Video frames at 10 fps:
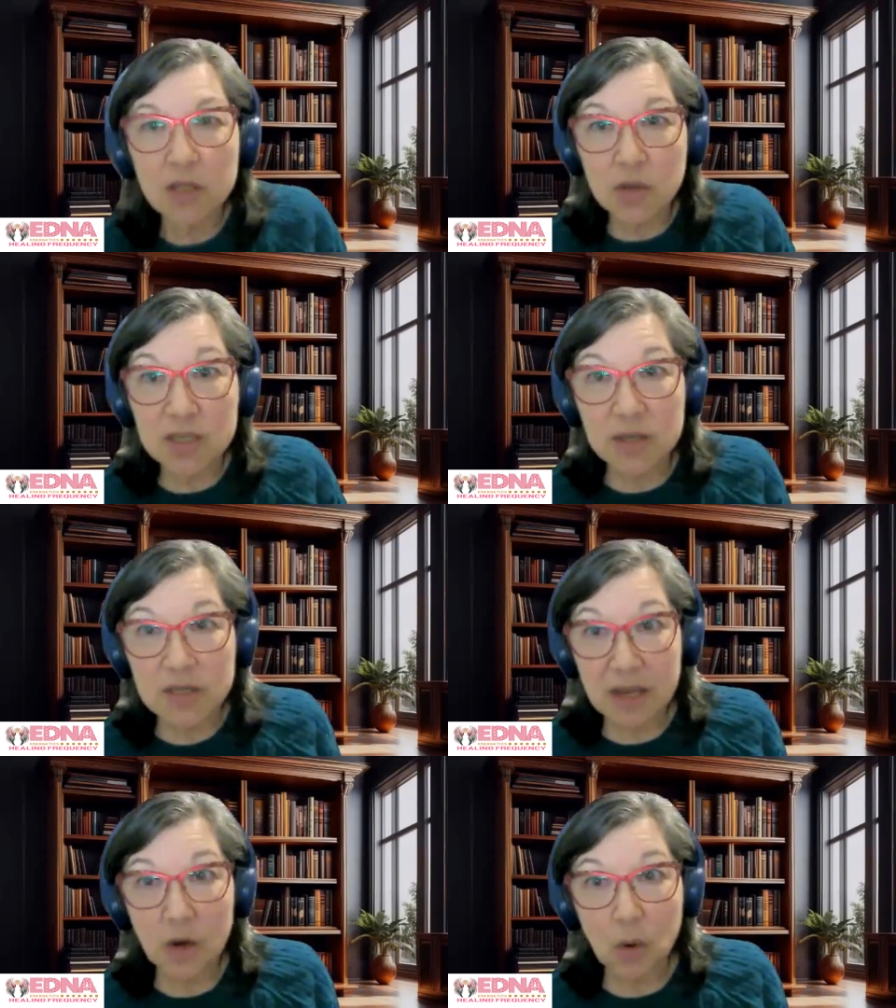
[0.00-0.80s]
So this
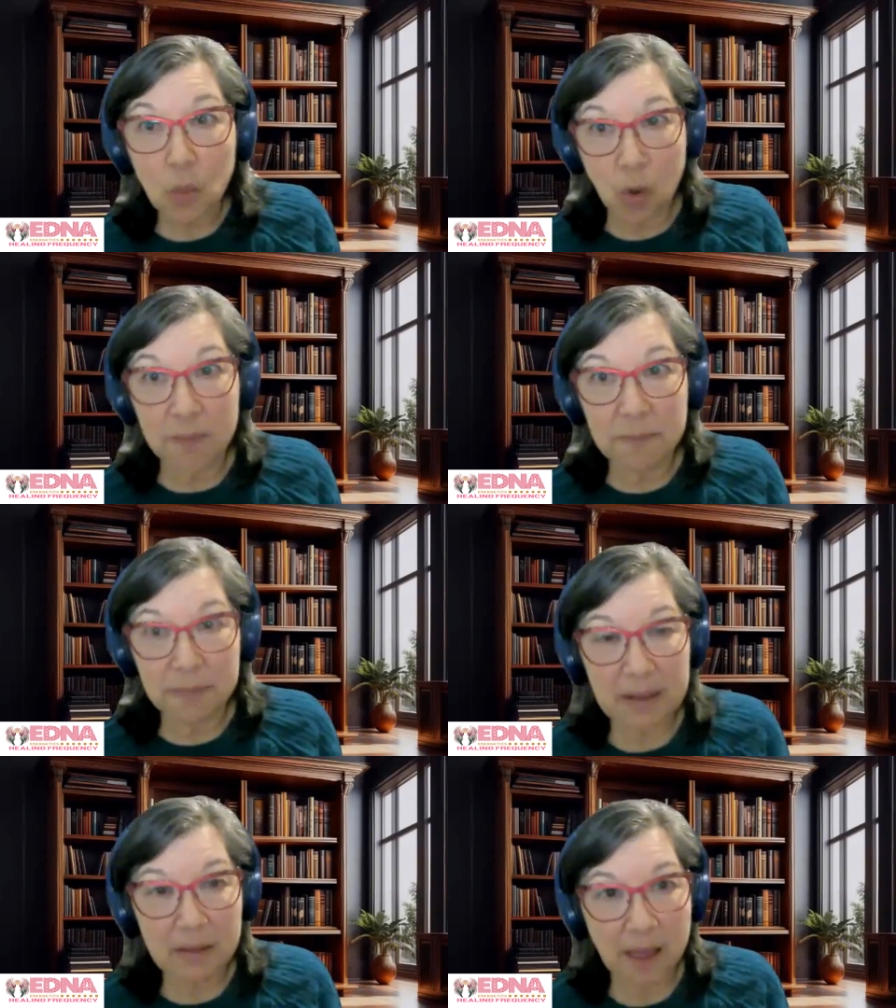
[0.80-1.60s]
was like her one
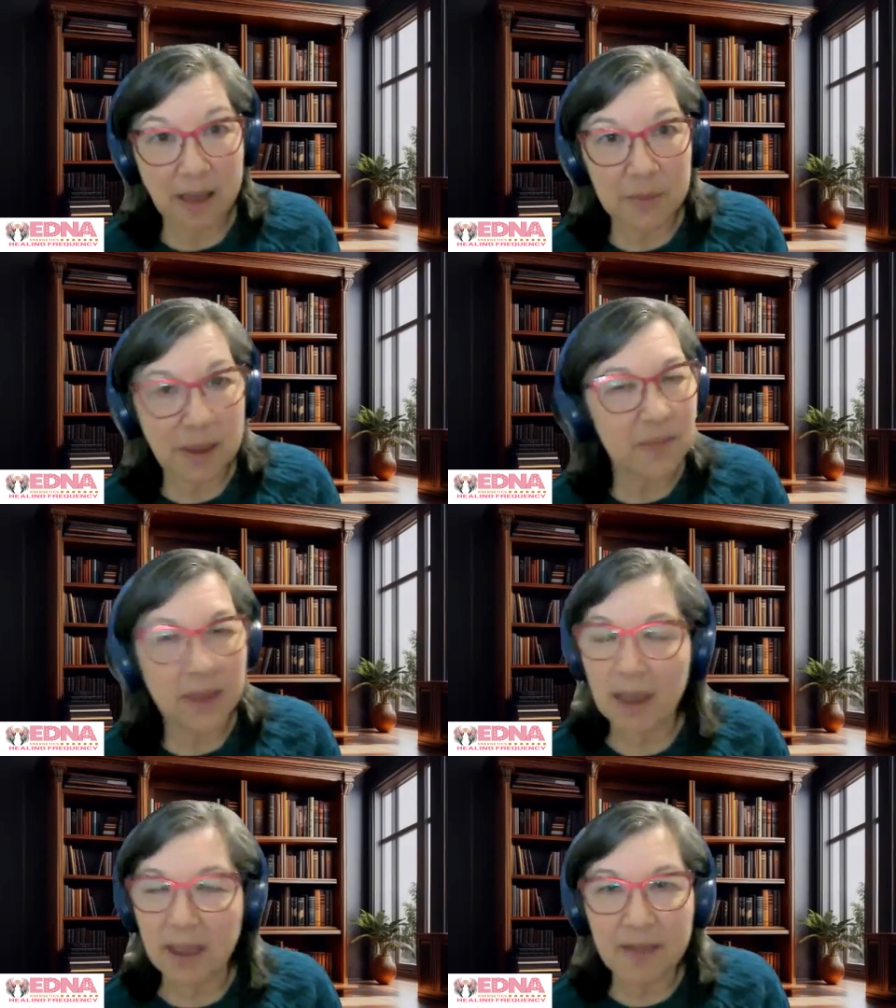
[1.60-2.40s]
big live. I'm
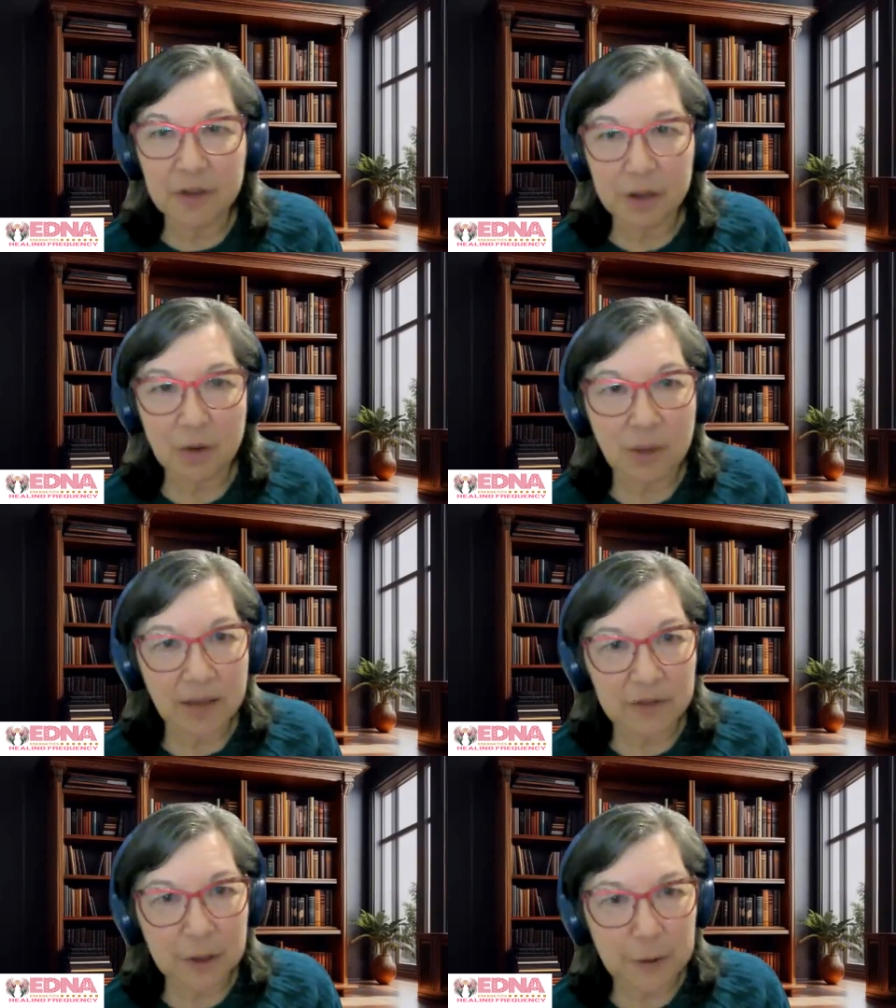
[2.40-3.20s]
like, I have to go,
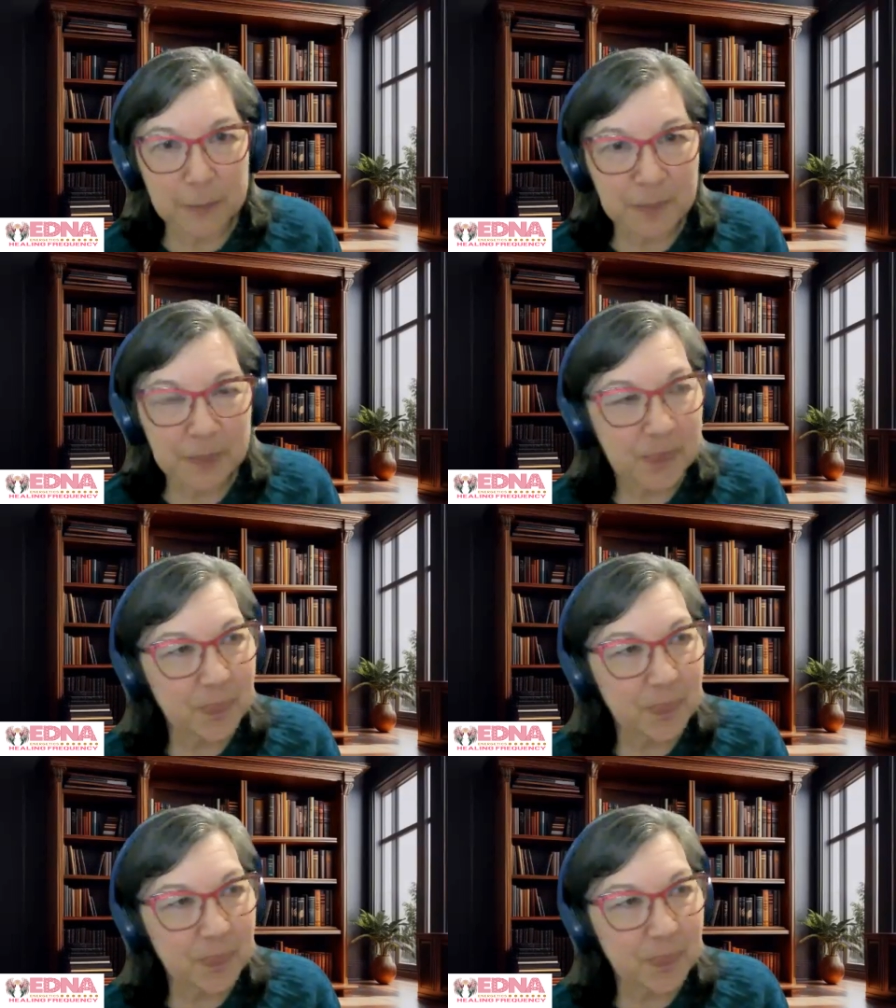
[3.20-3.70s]
have to go.